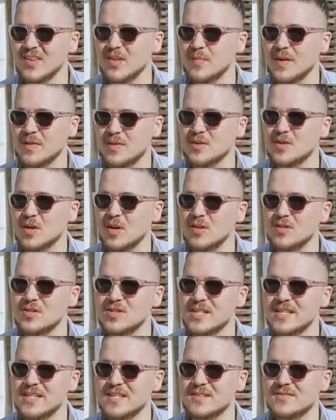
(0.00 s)
The
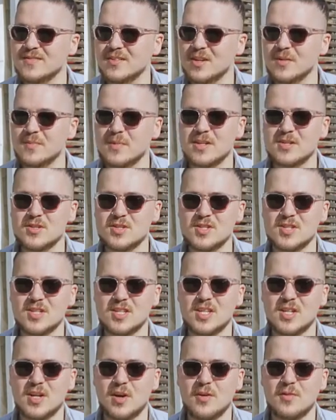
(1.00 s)
methodology is very much,
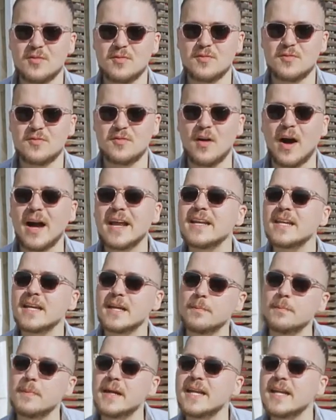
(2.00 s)
you know,
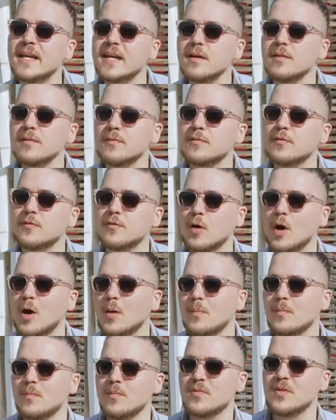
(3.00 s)
finding meaning
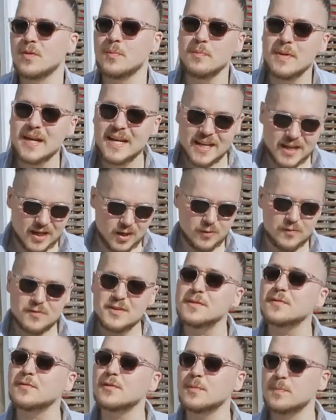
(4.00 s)
from the meeting of
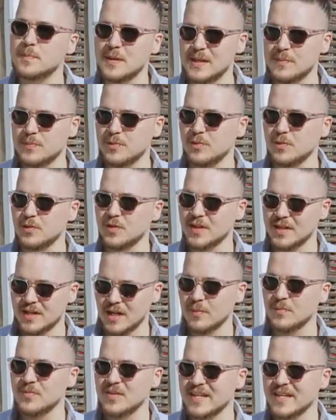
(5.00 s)
different people that come